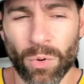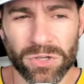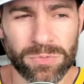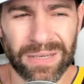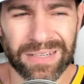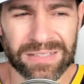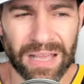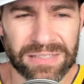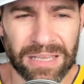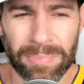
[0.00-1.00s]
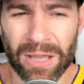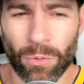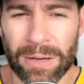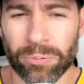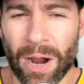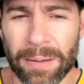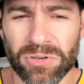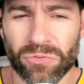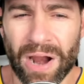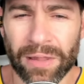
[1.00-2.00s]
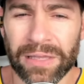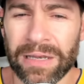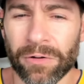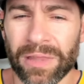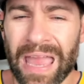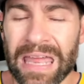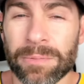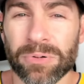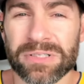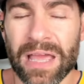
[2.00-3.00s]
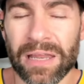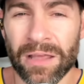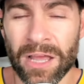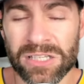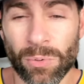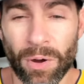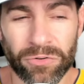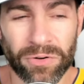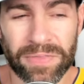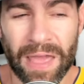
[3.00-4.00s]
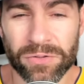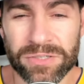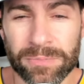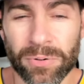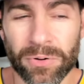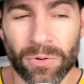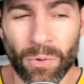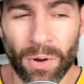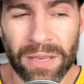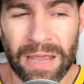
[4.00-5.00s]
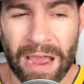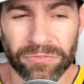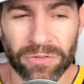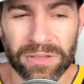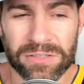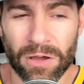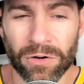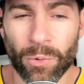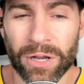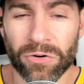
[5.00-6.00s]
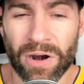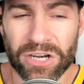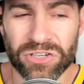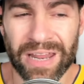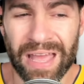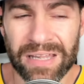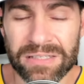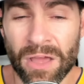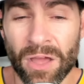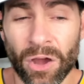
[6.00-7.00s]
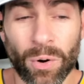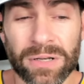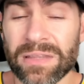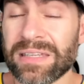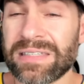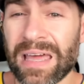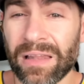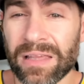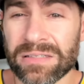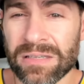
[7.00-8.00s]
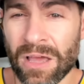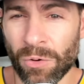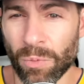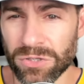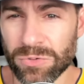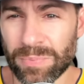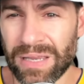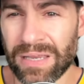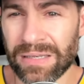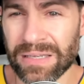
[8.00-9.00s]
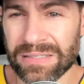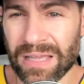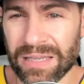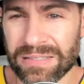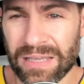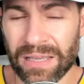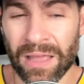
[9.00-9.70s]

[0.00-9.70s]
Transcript: also be discussing Bitcoin Prime to rally nearly 80% to 100,000 per coin after this ongoing correction ends. According to this analyst, we'll also be discussing